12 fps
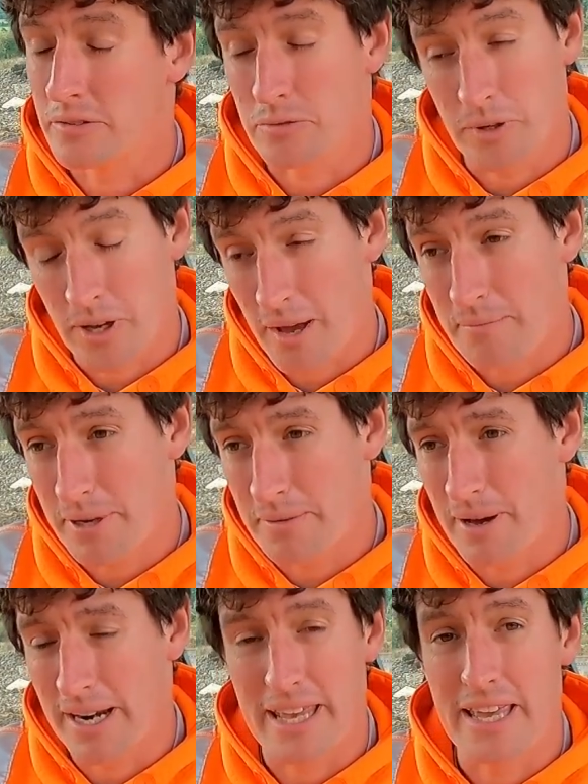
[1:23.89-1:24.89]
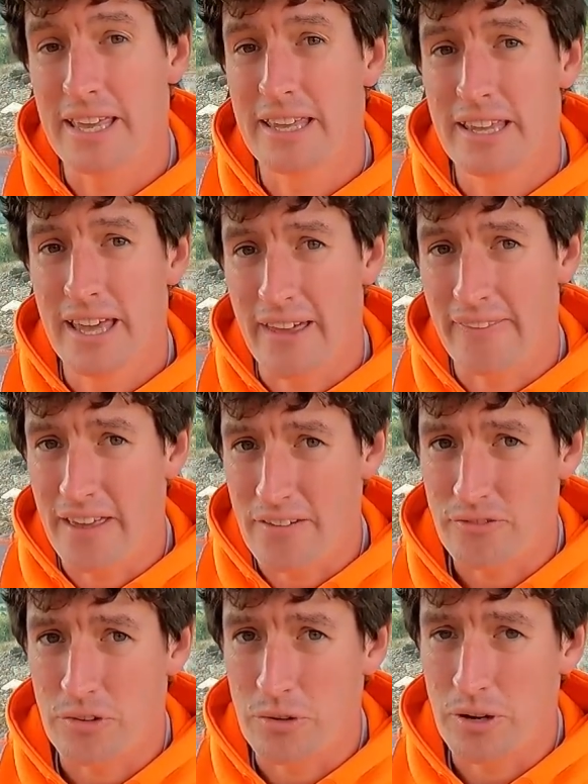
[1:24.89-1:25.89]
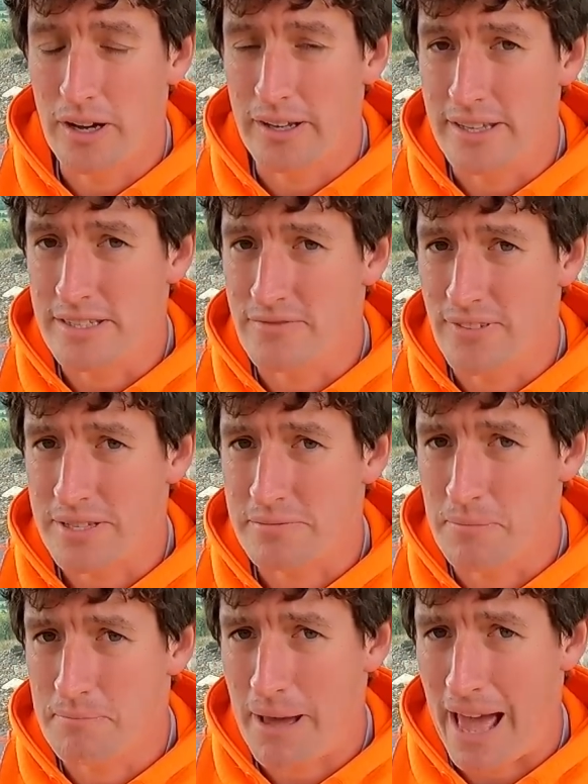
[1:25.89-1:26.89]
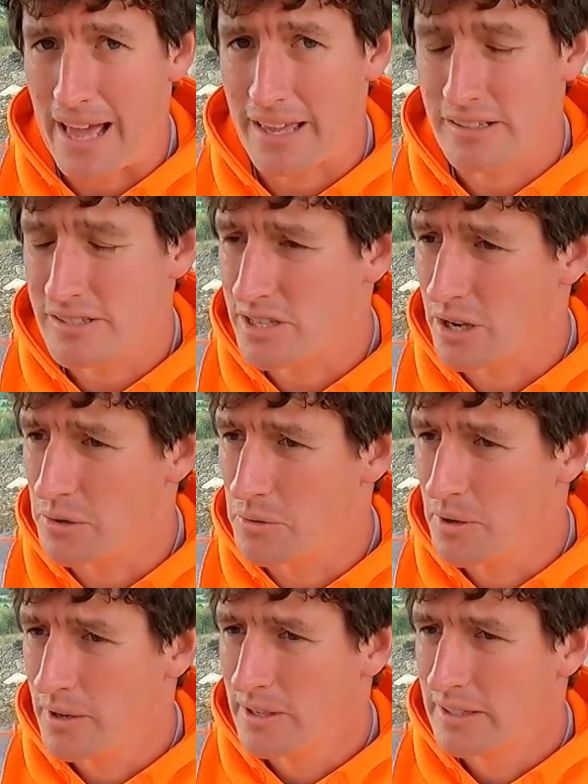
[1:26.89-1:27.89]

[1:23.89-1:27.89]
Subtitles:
or your company money, and therefore earn its investment back. So